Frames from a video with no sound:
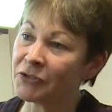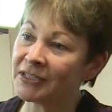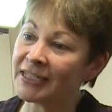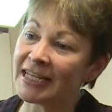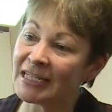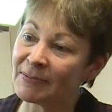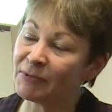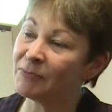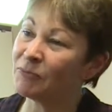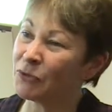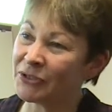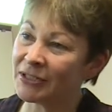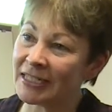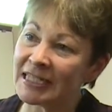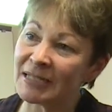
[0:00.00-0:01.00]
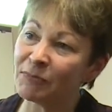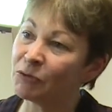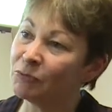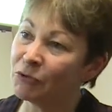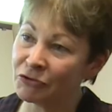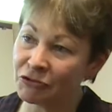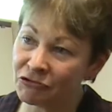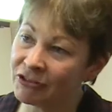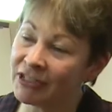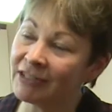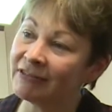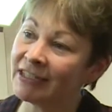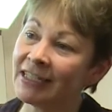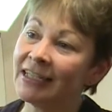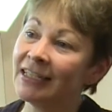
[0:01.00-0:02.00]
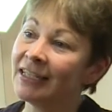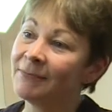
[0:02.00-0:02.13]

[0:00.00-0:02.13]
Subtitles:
desperate, more dismal, more dreary,